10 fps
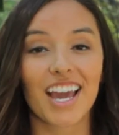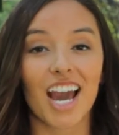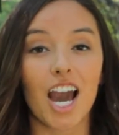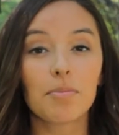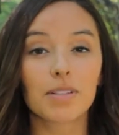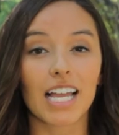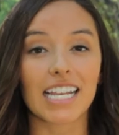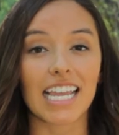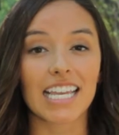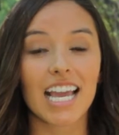Up
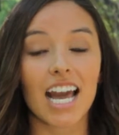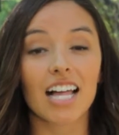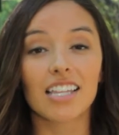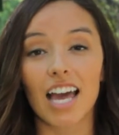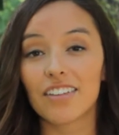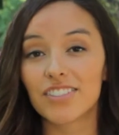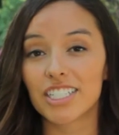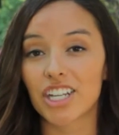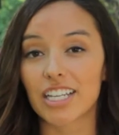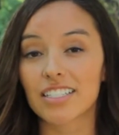lighting, a lot of
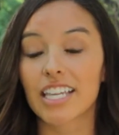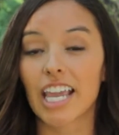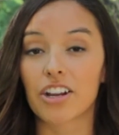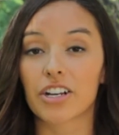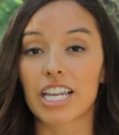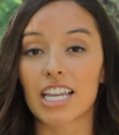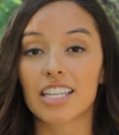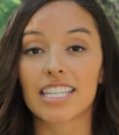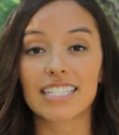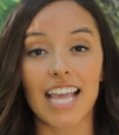DJs carry
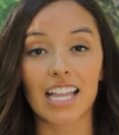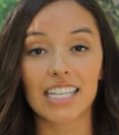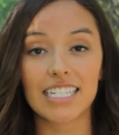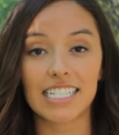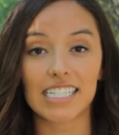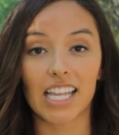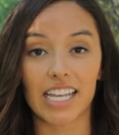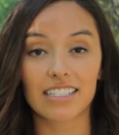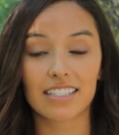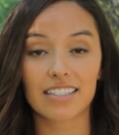these LED
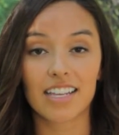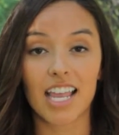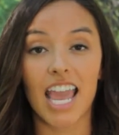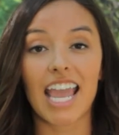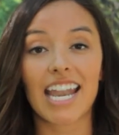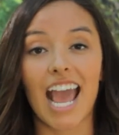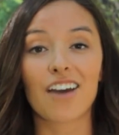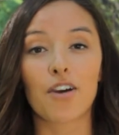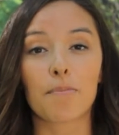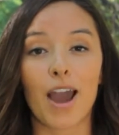lights and
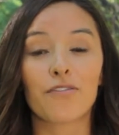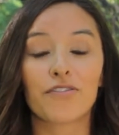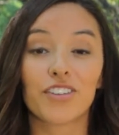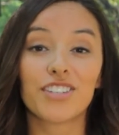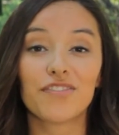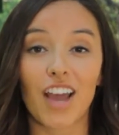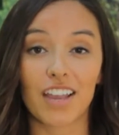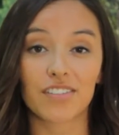have about 55